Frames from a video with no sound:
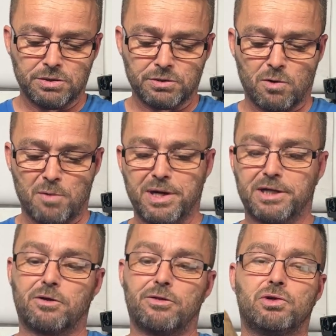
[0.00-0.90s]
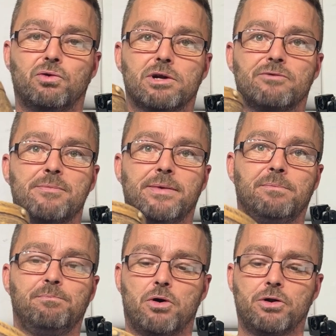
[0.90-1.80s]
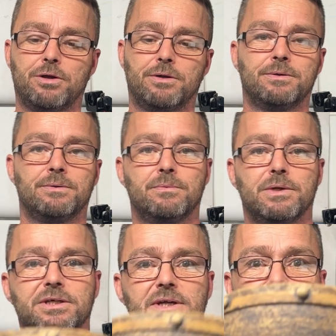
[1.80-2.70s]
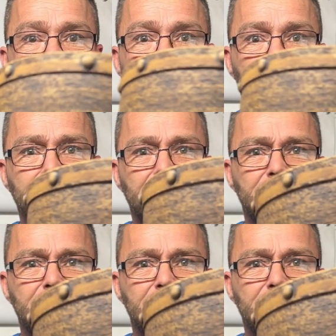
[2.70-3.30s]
So I bidded on the Tony Remington pot, which is a nice pot.